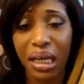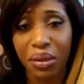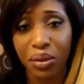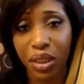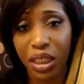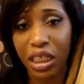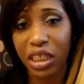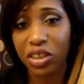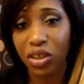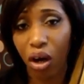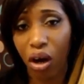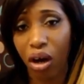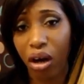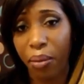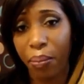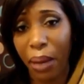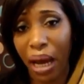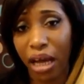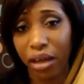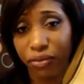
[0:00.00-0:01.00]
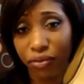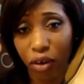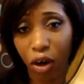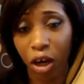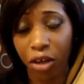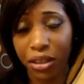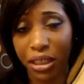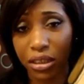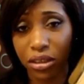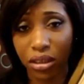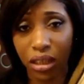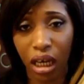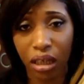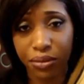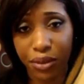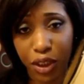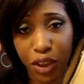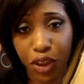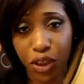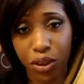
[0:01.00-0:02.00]
these are by far the
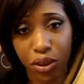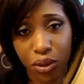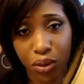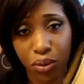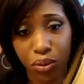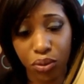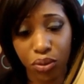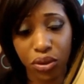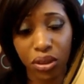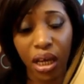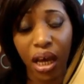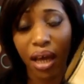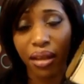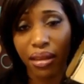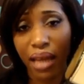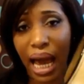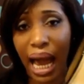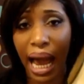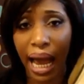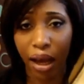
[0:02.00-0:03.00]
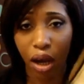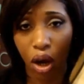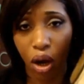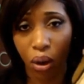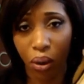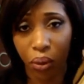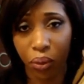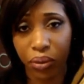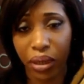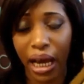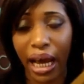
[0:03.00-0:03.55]
softest shoes that I own.